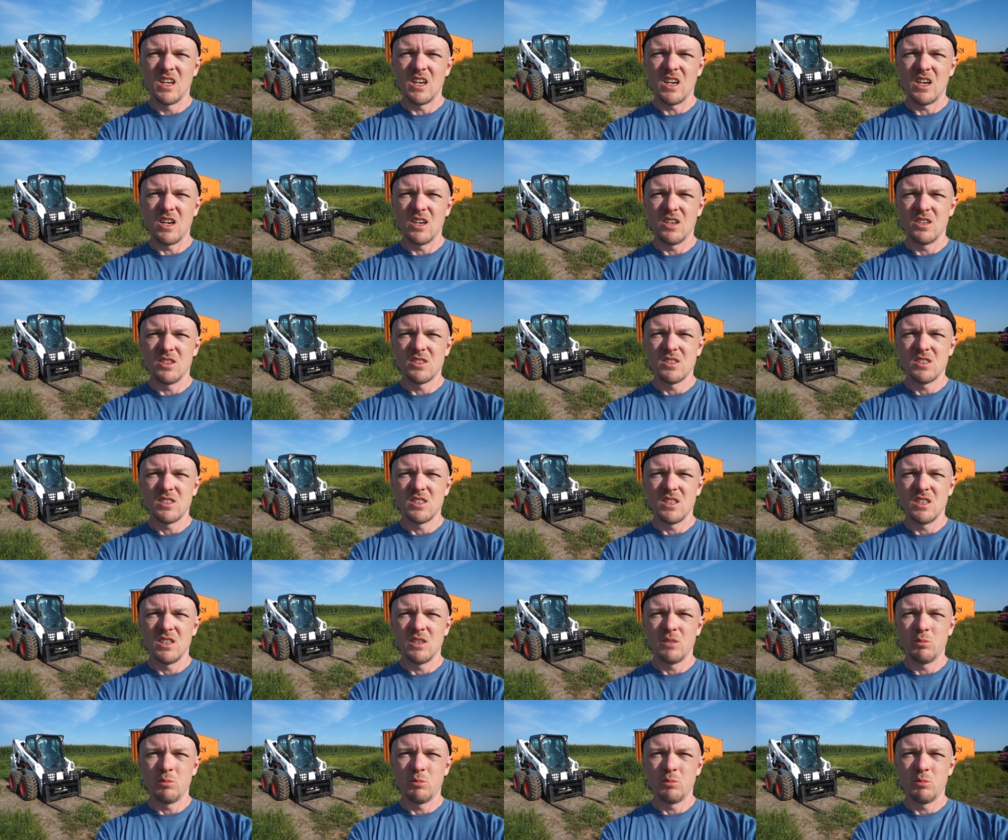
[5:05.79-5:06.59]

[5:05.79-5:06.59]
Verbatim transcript: Uh, let's see,